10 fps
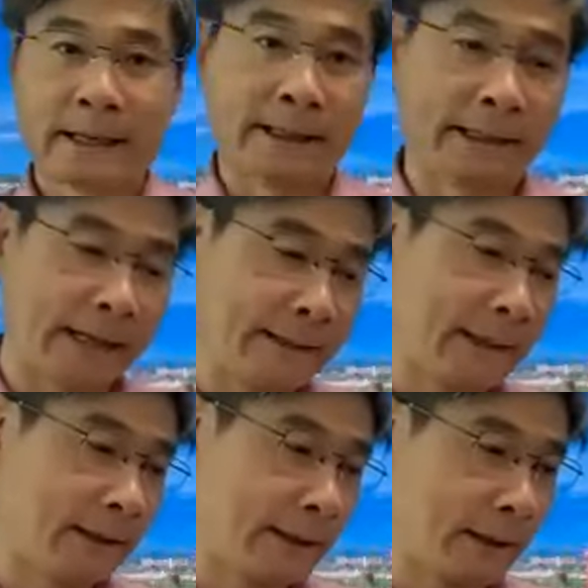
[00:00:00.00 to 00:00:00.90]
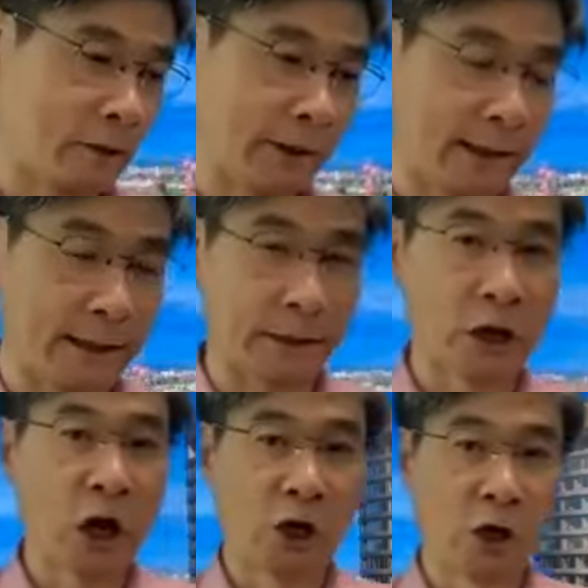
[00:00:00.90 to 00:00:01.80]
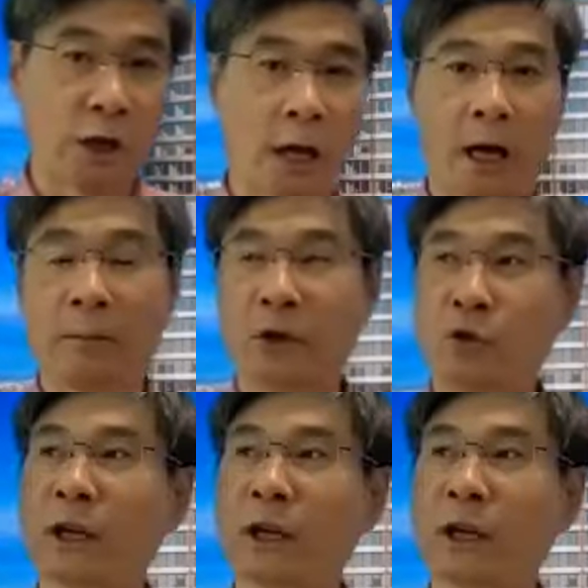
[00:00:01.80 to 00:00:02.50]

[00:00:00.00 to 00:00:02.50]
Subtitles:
And the idea here is you